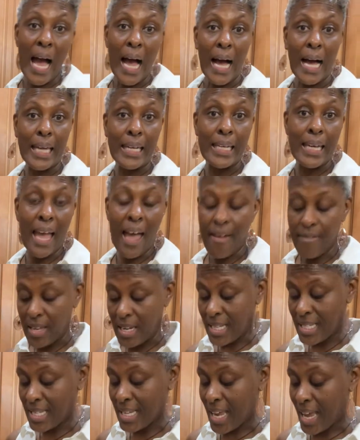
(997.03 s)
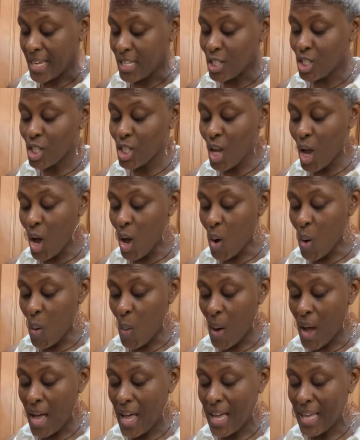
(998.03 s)
I didn't have any today.
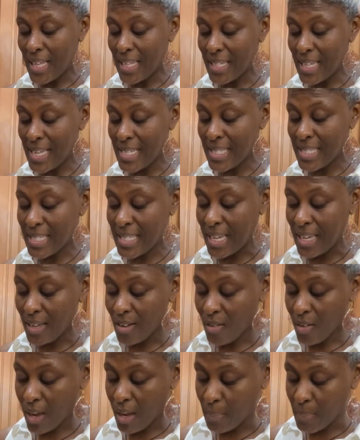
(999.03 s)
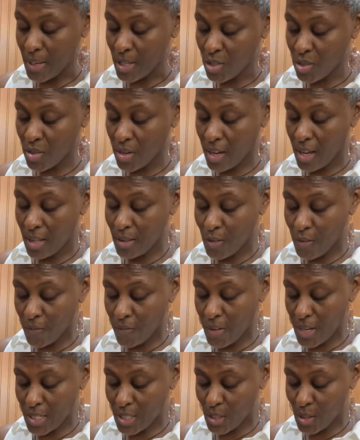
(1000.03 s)
So let's see. Okay, make sure I got a little
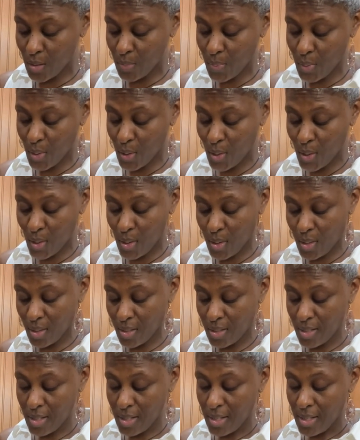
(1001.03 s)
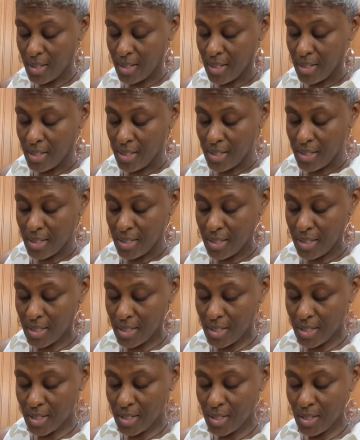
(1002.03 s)
vegetable,
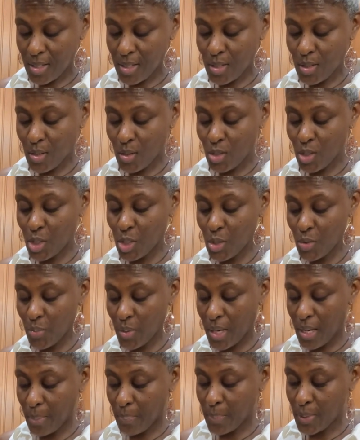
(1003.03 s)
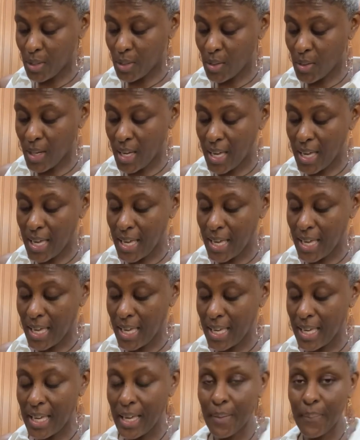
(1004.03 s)
little shrimp, little
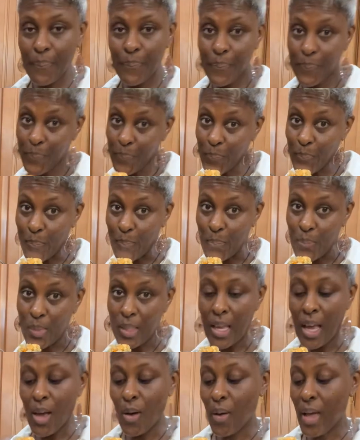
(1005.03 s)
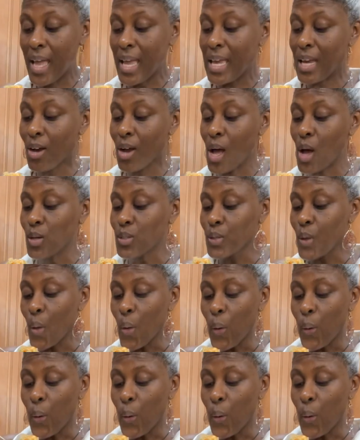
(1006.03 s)
egg. Okay, here goes.